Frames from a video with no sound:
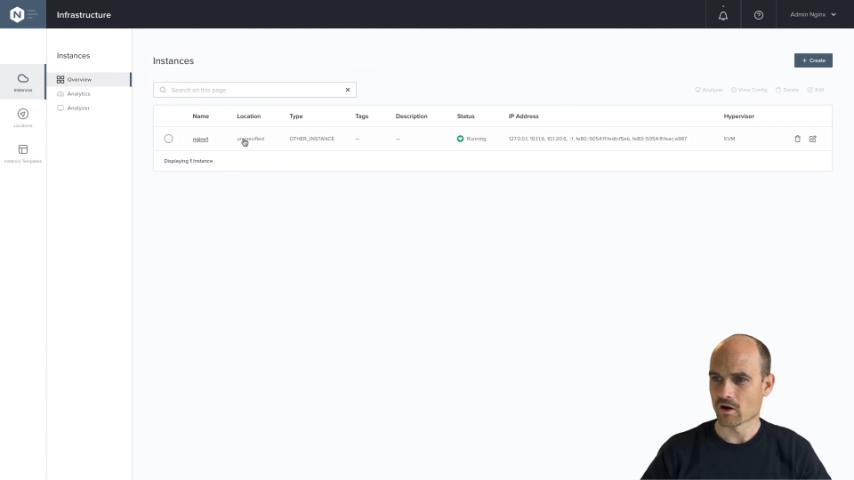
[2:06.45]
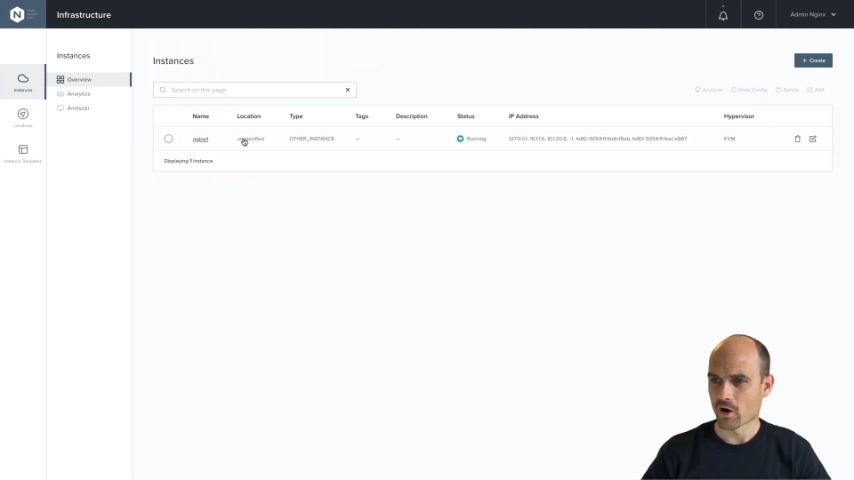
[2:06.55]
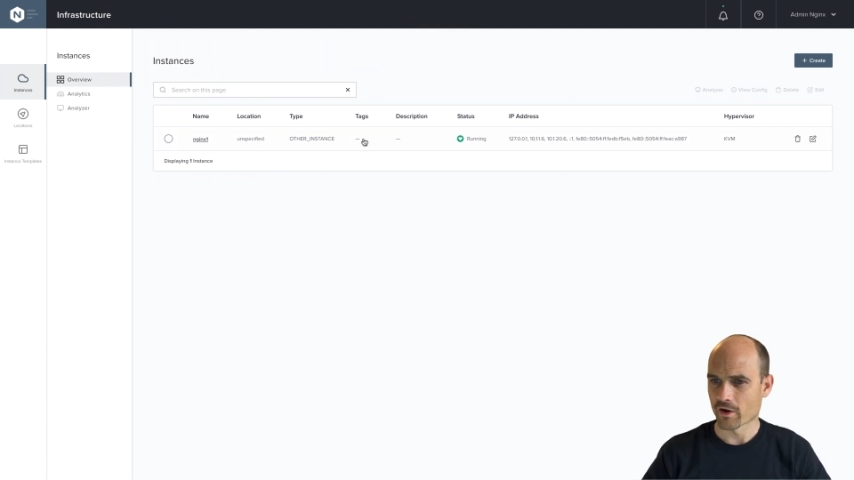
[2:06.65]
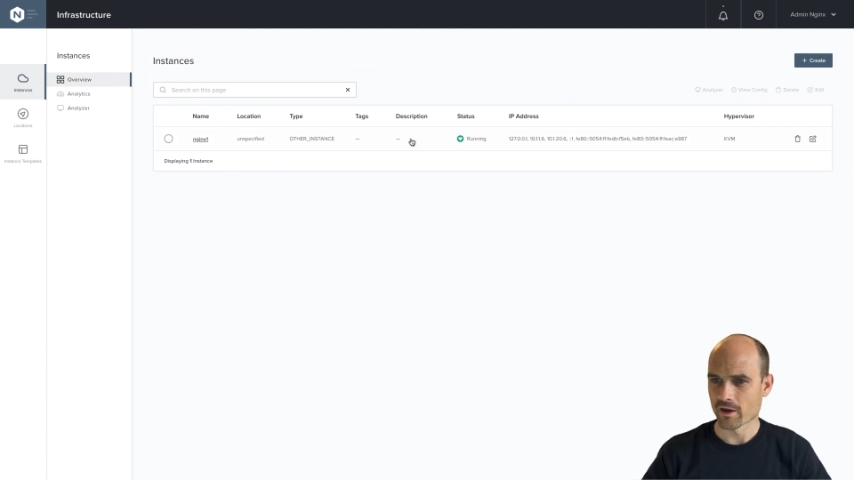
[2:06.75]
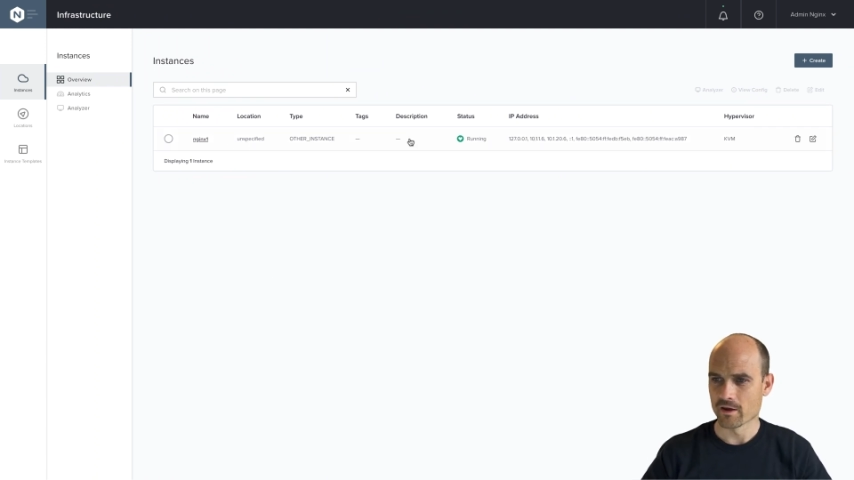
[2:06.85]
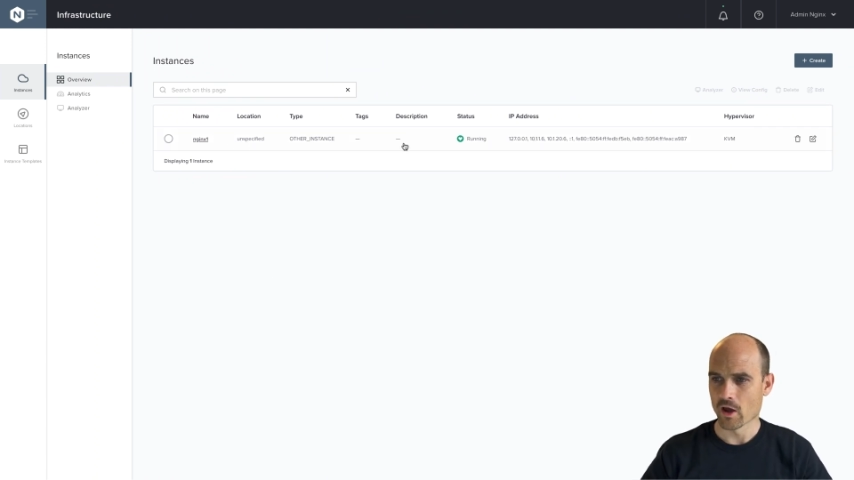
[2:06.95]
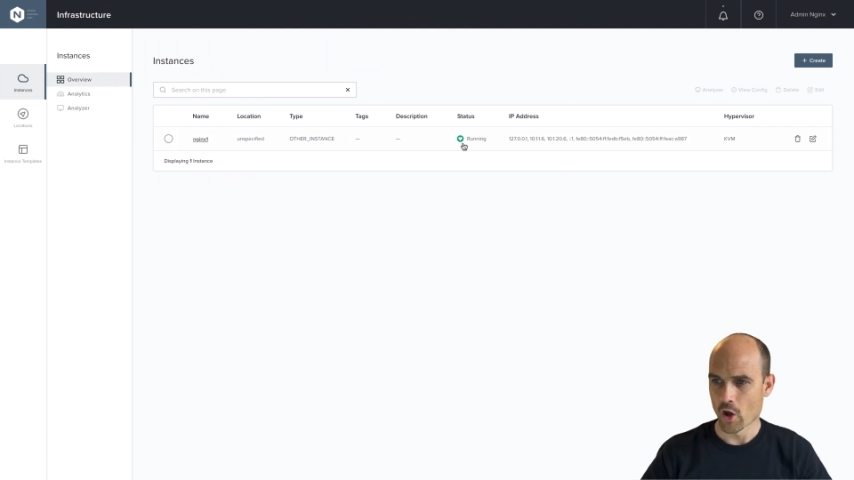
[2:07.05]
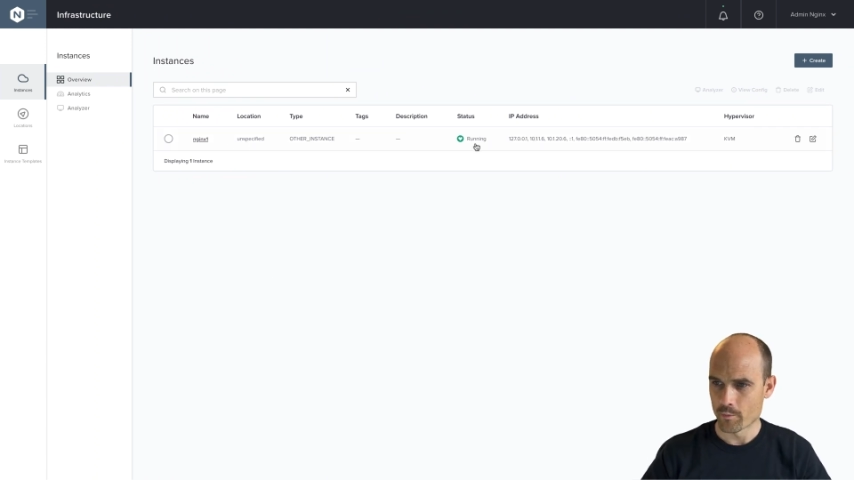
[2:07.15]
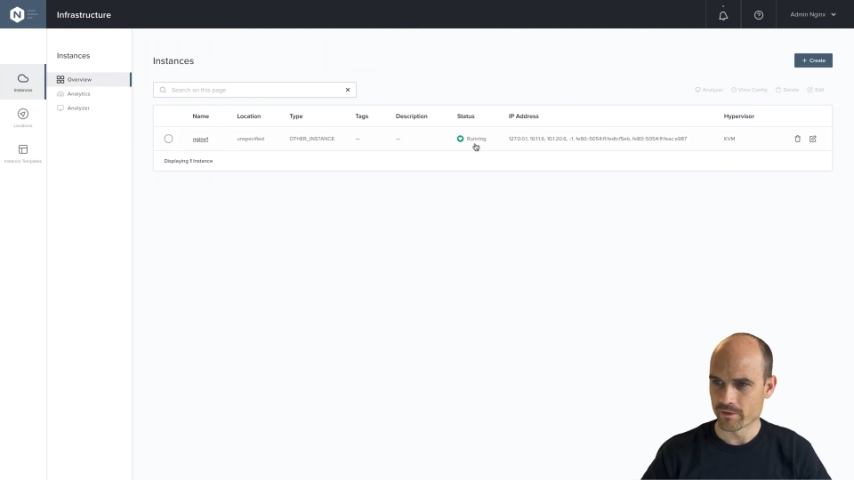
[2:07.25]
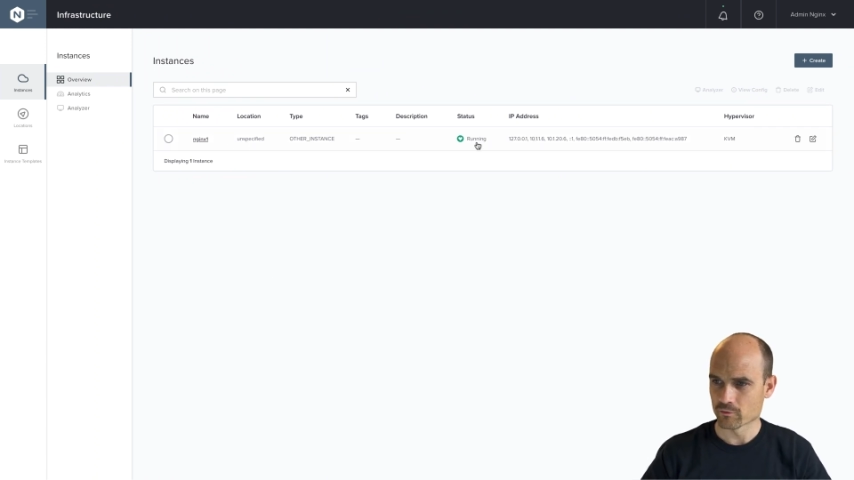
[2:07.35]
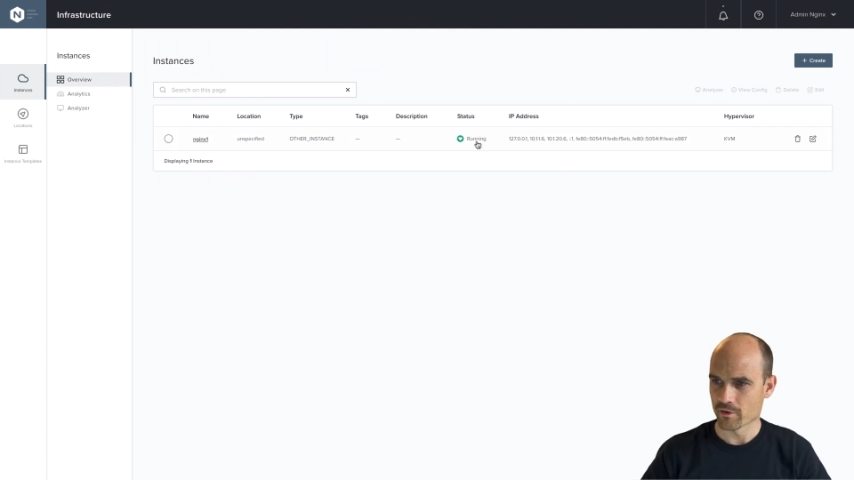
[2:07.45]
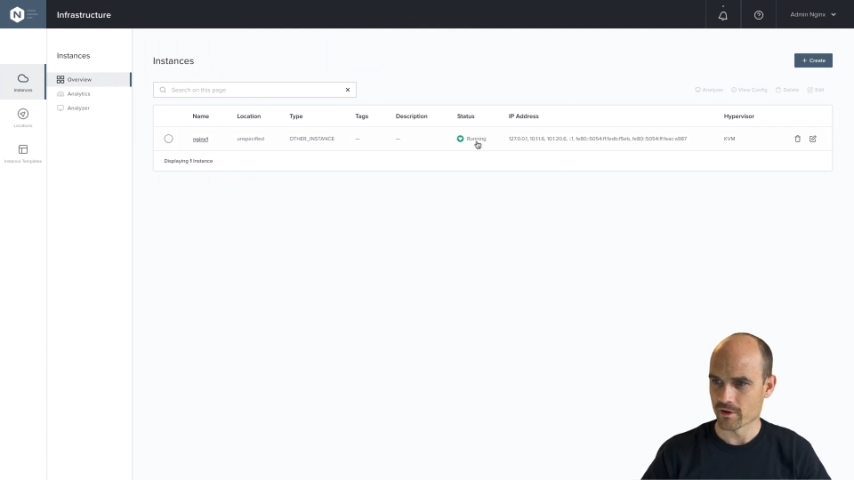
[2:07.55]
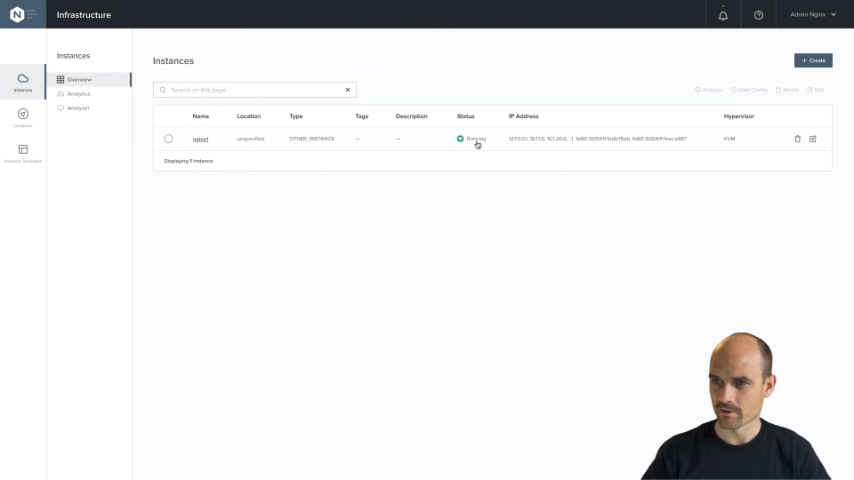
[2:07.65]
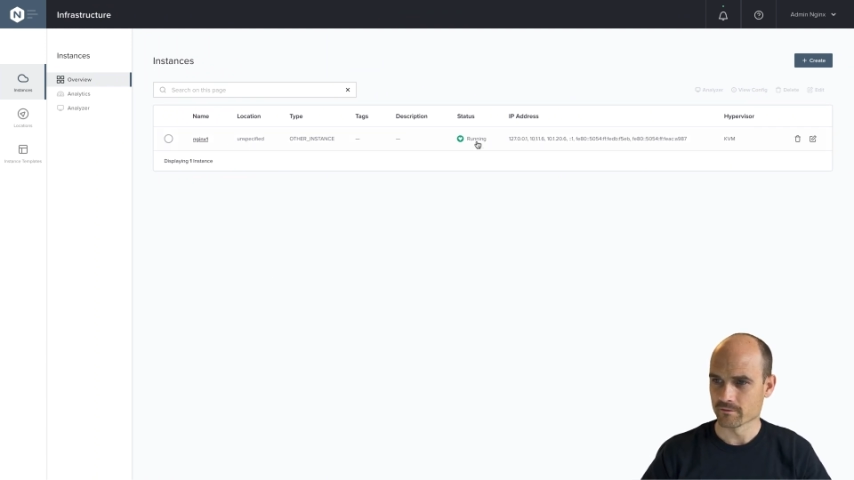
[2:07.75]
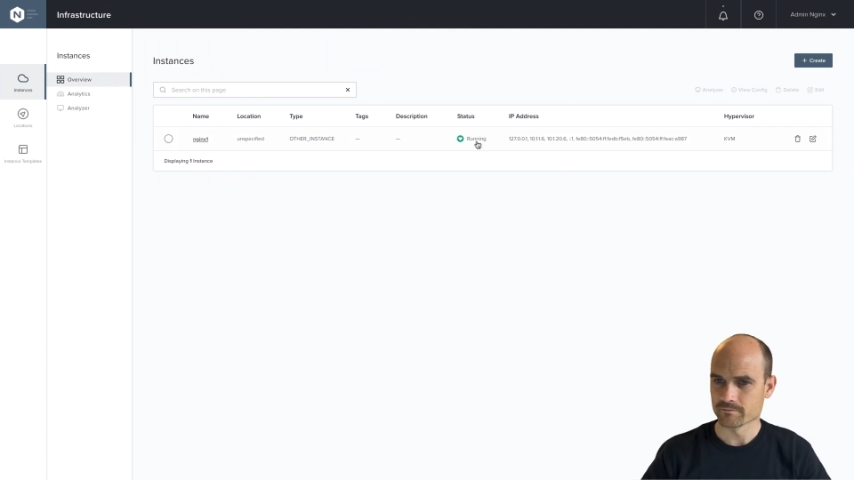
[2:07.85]
okay, up and
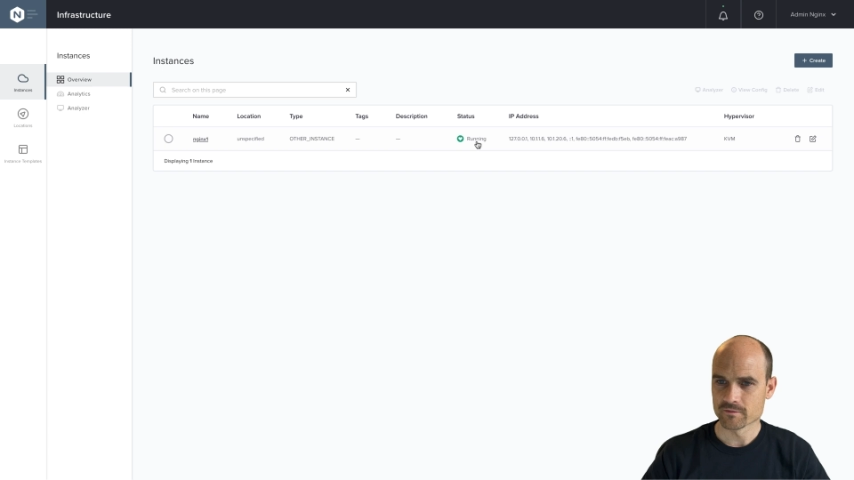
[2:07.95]
running